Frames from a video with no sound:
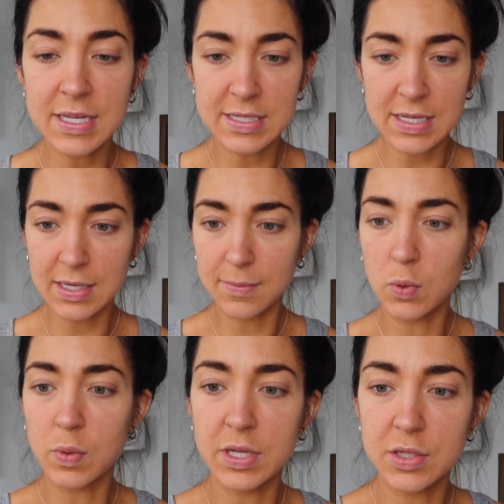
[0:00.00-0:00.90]
is I'm
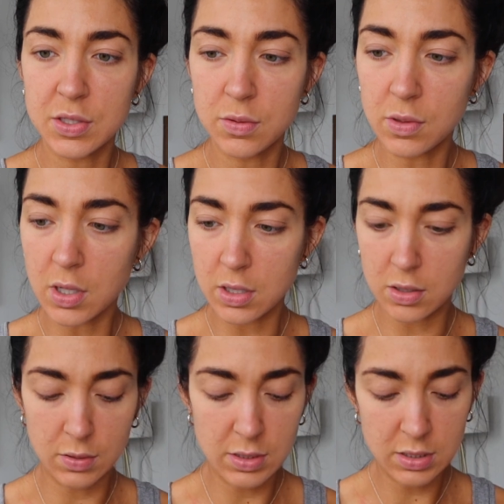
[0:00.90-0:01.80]
going to
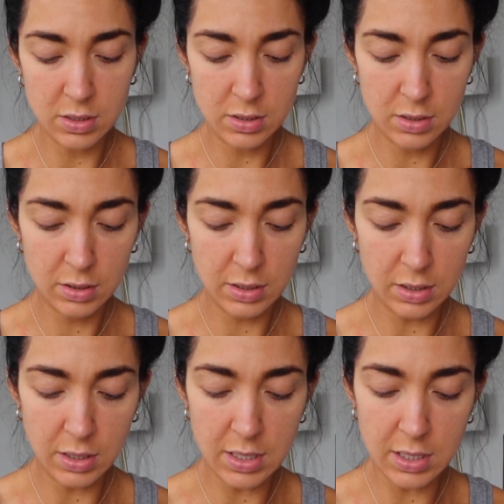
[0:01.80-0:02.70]
go
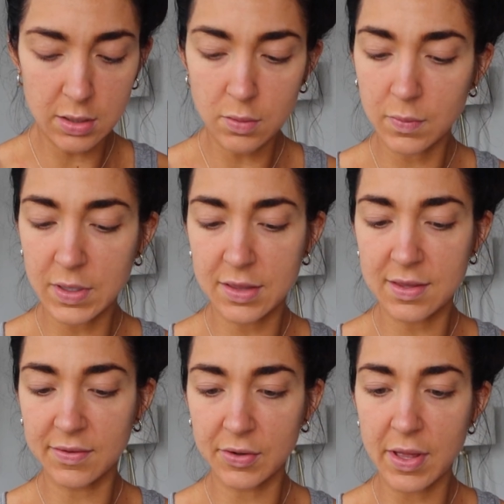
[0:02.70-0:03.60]
in with
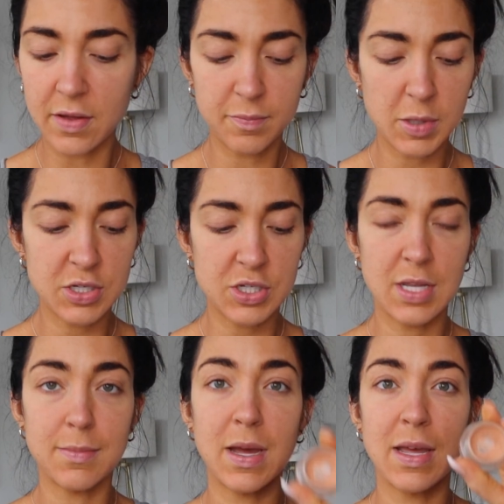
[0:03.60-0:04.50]
this little e.l.f. brush
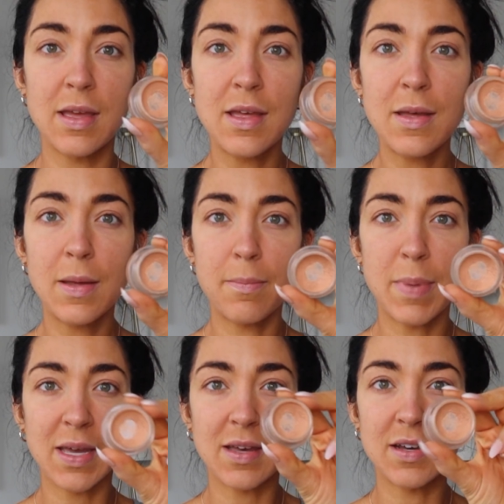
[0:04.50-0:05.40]
and my
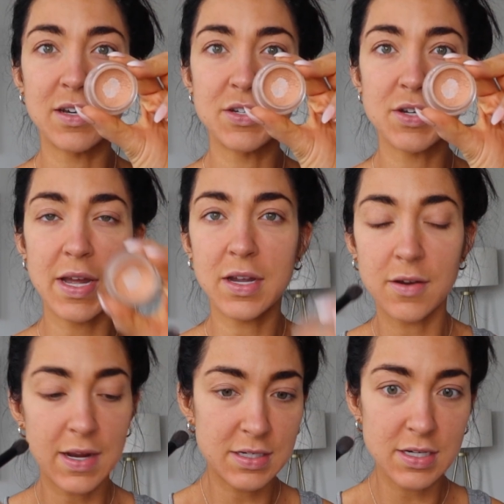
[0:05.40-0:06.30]
Becca under eye
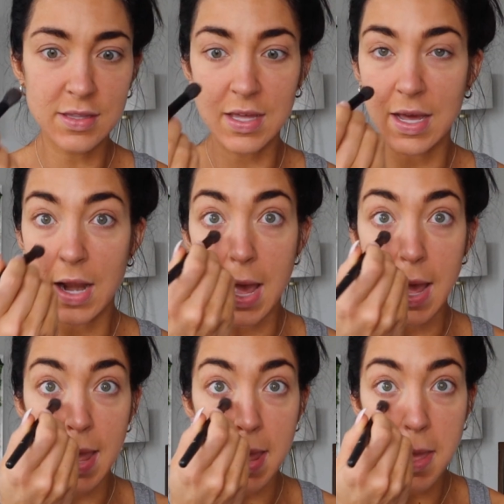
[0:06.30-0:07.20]
corrector that
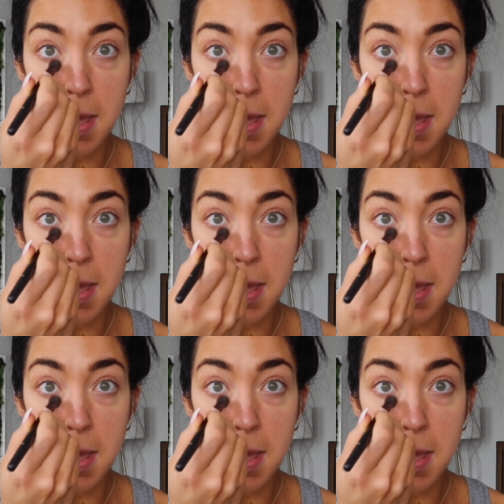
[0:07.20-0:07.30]
I